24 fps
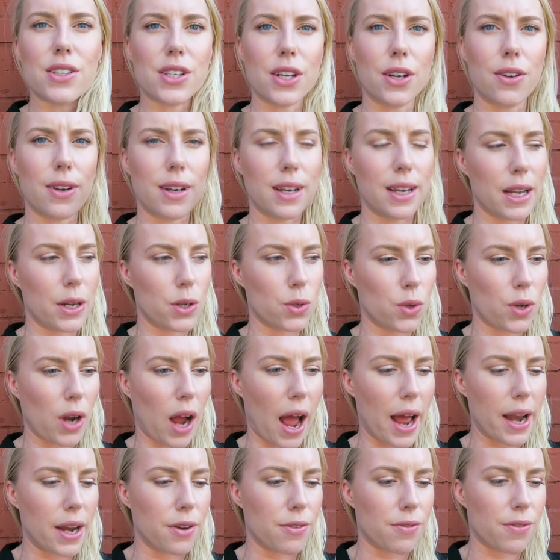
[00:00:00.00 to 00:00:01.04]
So little
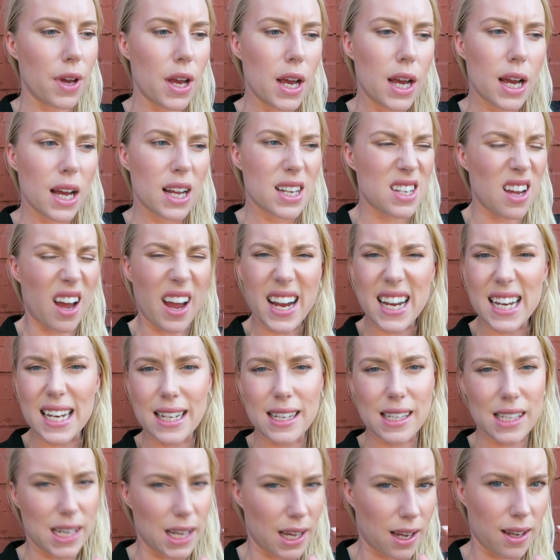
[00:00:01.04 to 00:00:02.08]
kind of
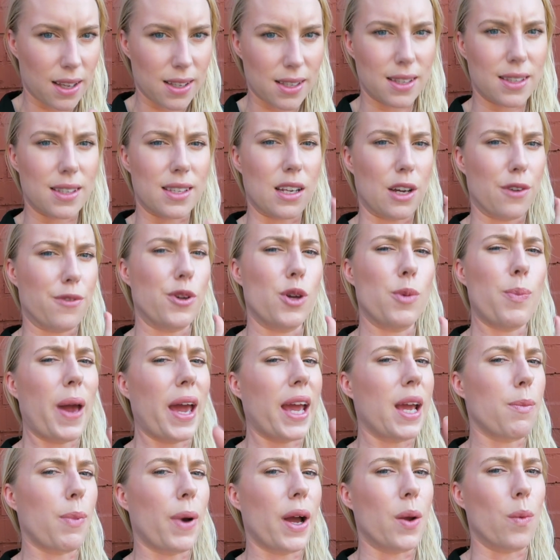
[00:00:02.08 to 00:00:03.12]
tiny Snickers and stuff, you
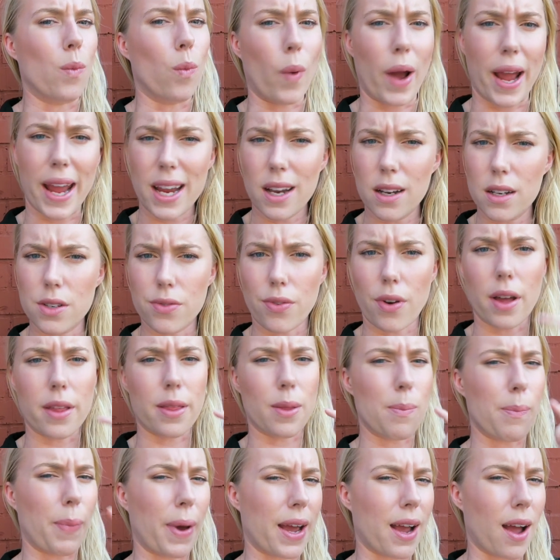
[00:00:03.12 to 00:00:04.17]
pay by weight
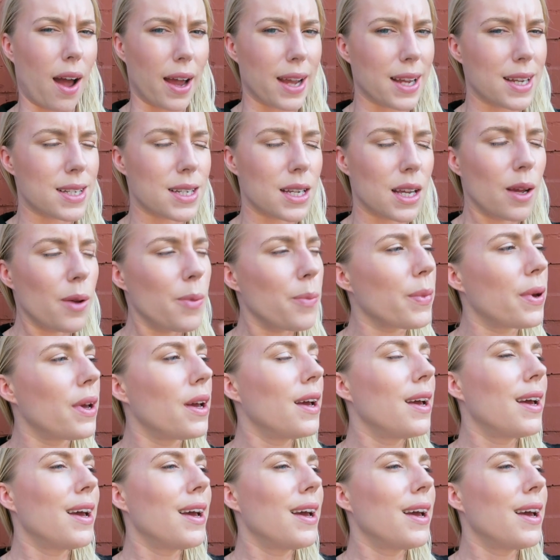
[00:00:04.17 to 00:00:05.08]
rather than by item,